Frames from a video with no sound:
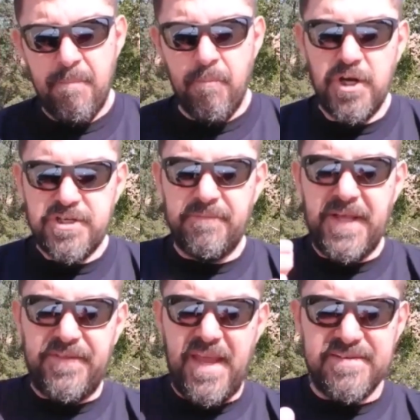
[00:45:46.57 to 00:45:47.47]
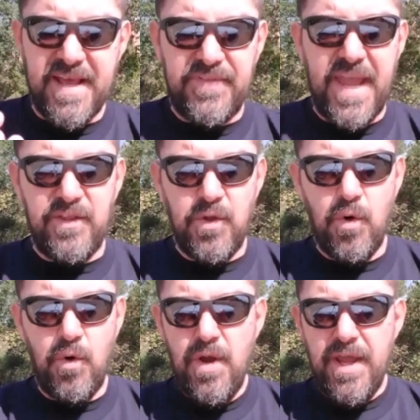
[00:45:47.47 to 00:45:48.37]
Most of the things that they
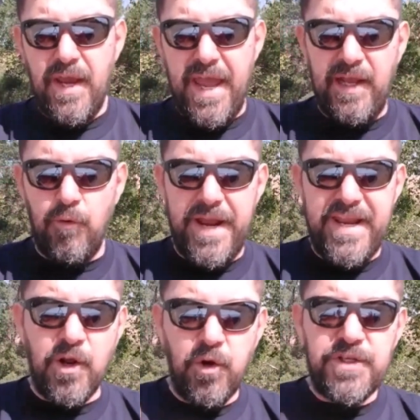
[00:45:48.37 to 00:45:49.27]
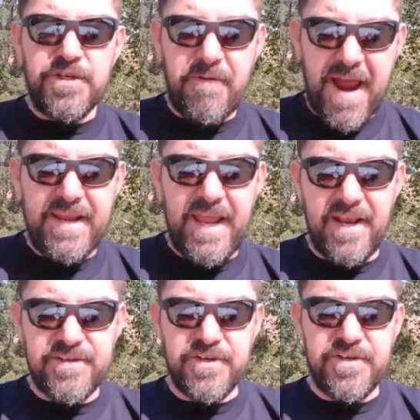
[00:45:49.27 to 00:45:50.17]
do, uh, when includes
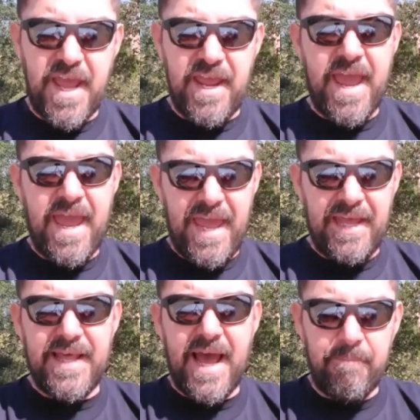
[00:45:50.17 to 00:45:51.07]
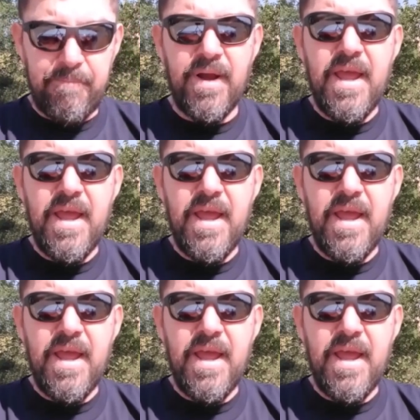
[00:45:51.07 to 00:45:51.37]
finances, they end up,